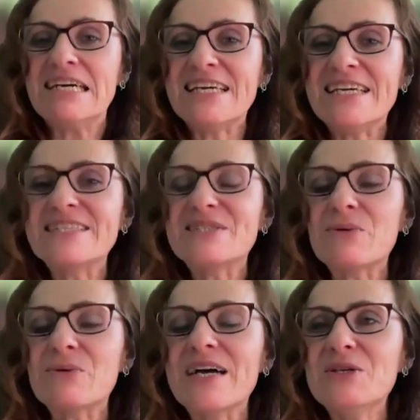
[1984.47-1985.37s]
is
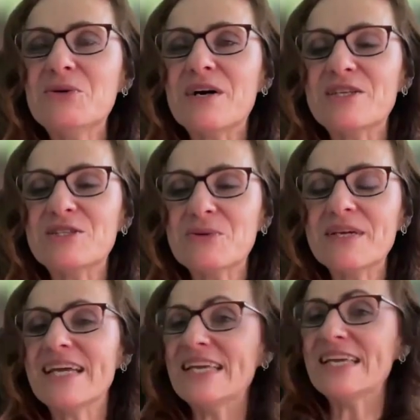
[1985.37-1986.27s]
when you are
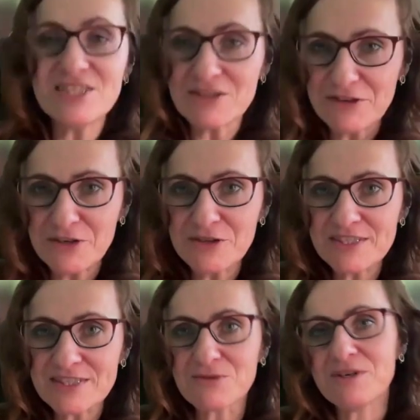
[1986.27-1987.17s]
doing any
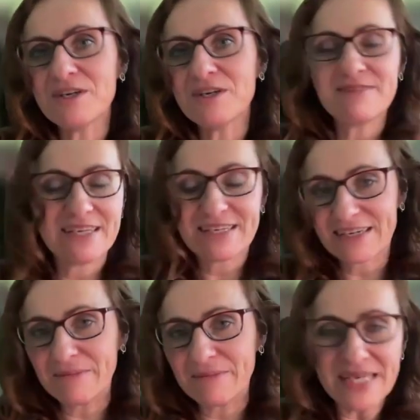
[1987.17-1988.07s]
interviews or
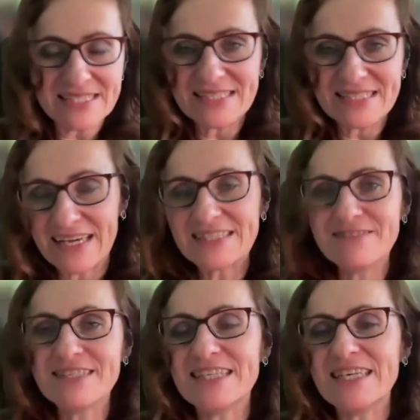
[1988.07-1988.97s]
like a mixed
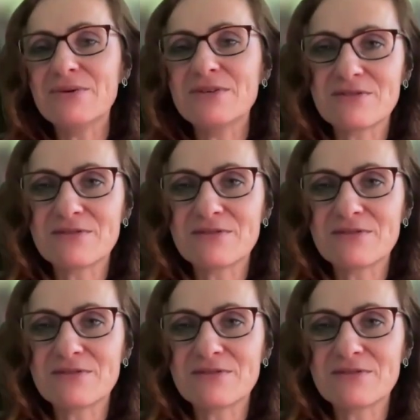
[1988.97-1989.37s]
activity with